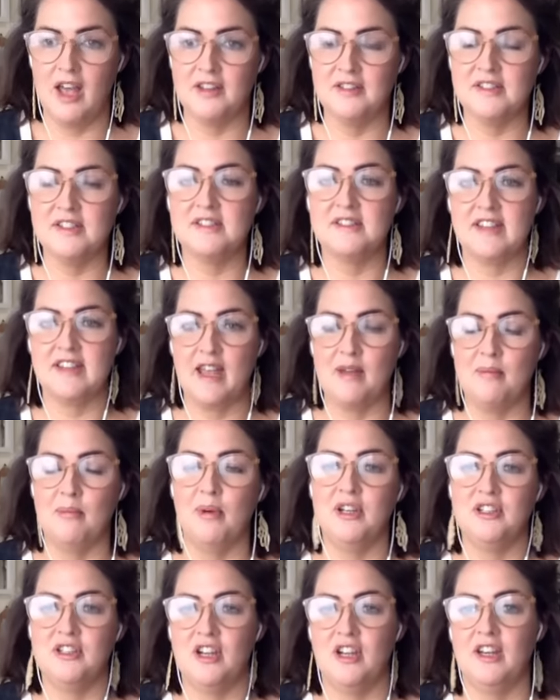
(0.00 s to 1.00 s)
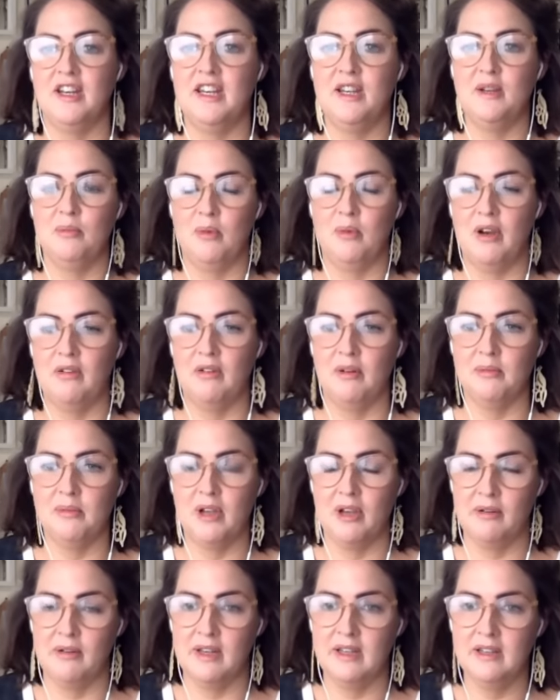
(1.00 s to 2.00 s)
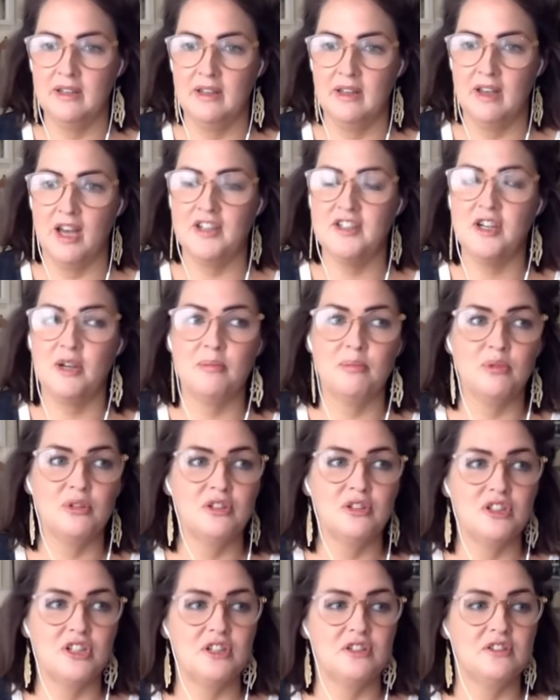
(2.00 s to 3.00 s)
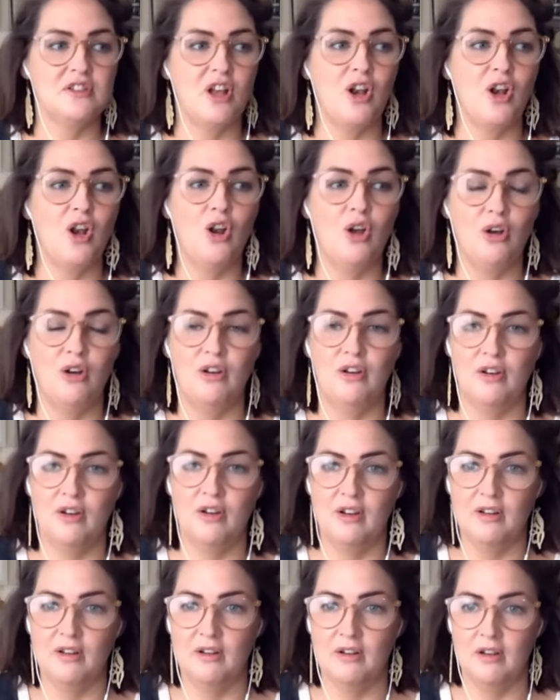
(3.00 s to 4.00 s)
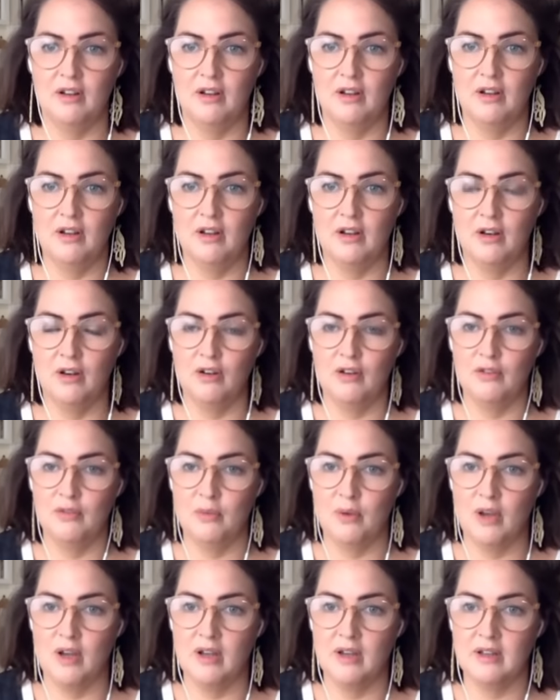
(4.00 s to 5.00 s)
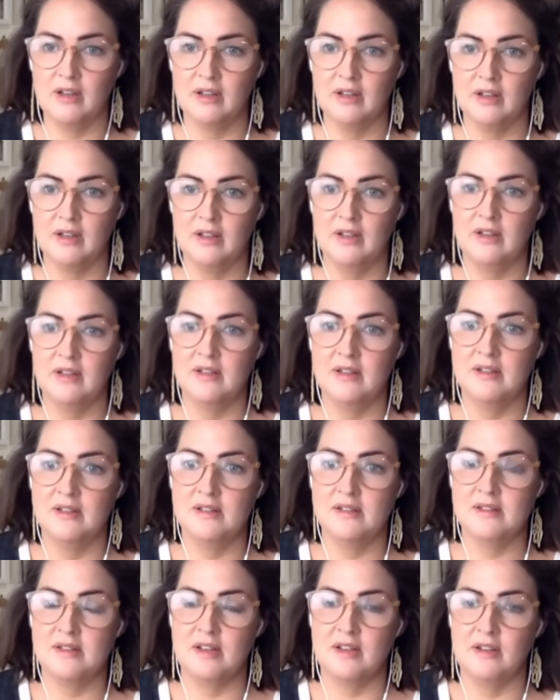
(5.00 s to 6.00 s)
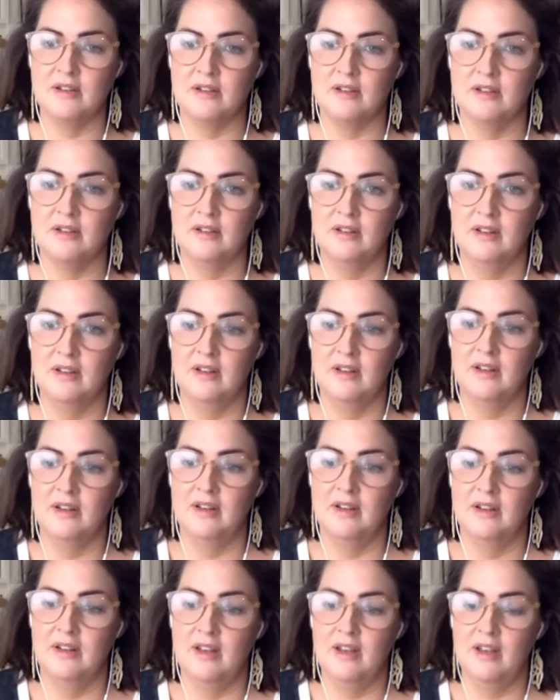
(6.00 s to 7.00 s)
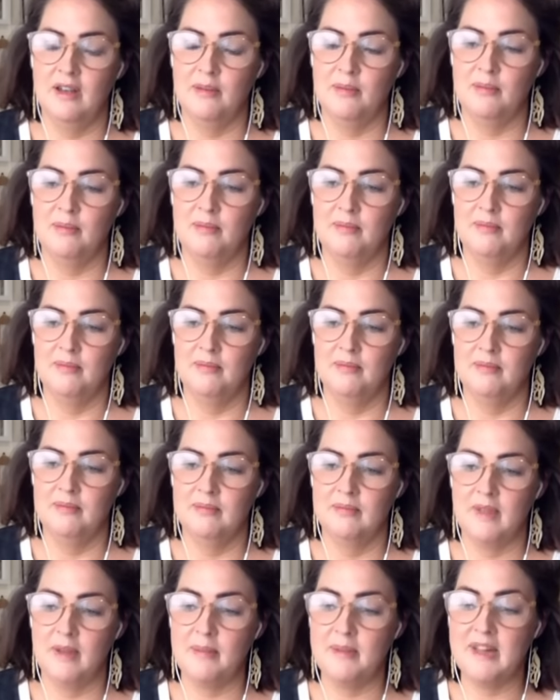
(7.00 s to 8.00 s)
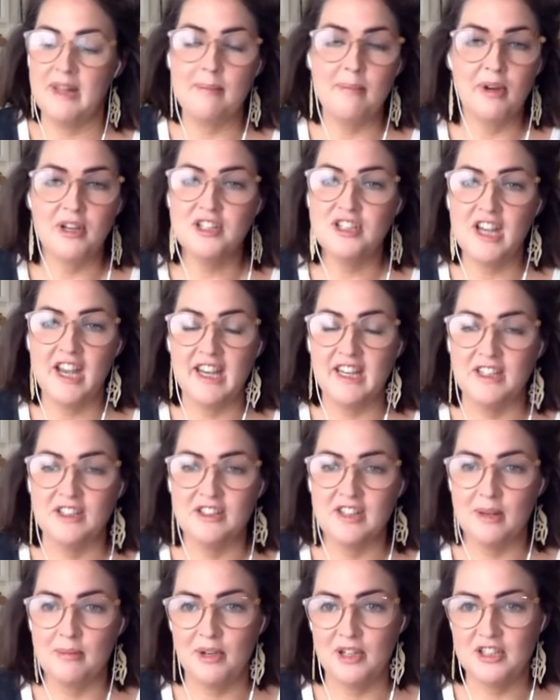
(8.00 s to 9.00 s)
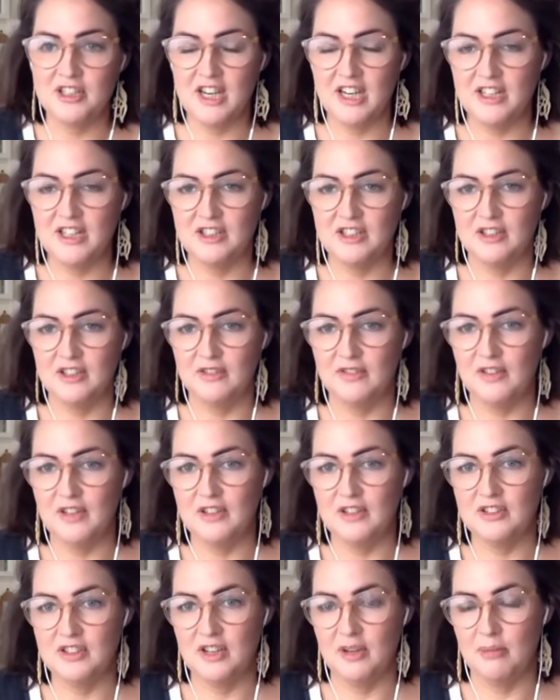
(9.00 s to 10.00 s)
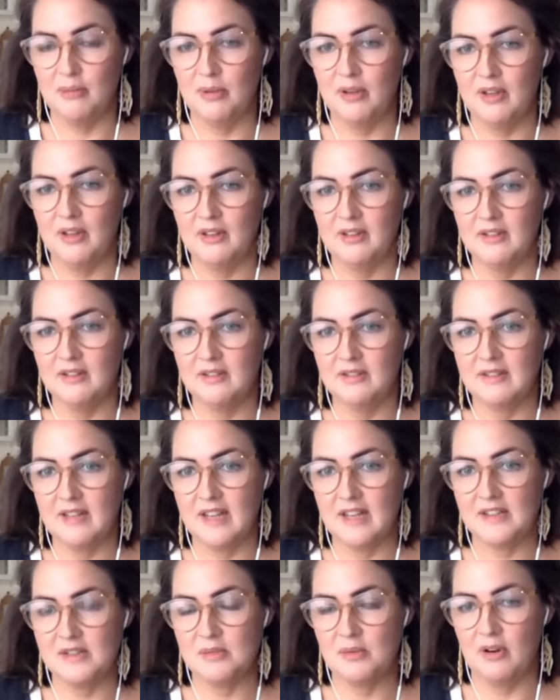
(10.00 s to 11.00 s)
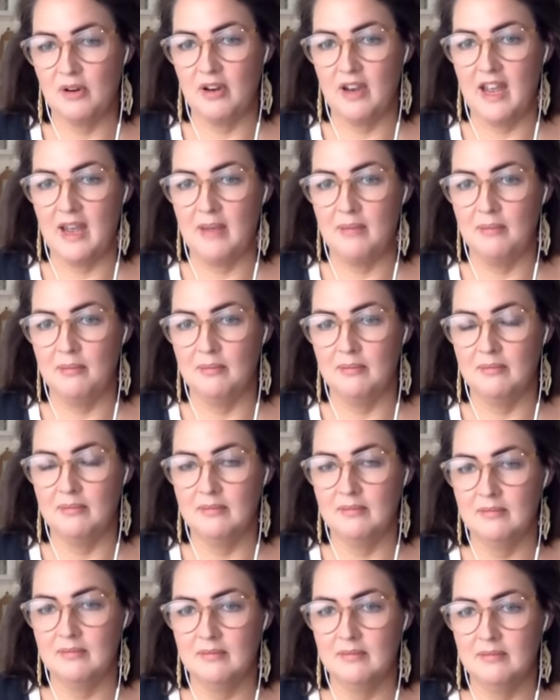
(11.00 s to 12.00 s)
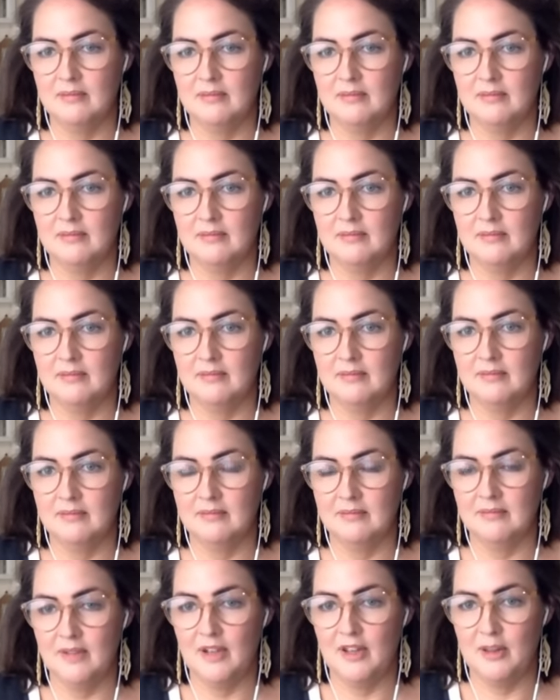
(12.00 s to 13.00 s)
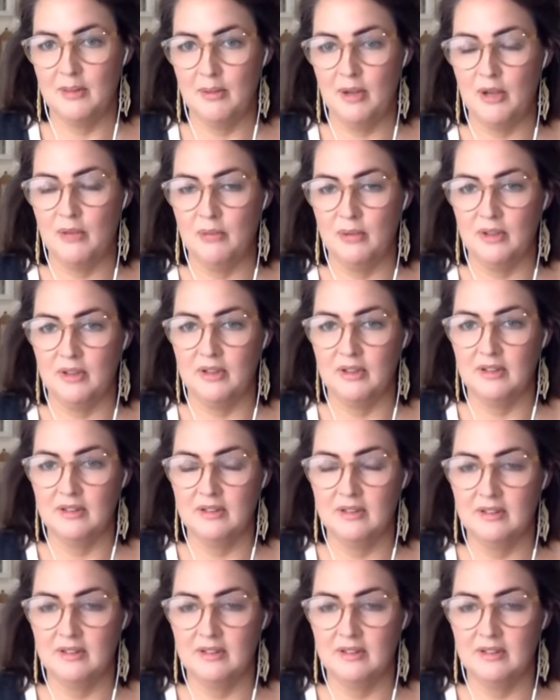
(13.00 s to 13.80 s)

understand my journey and where I'm going. I don't produce a lot a lot of work. So, um, I mean, that might change. That might change in the future, but that's where I am at the moment.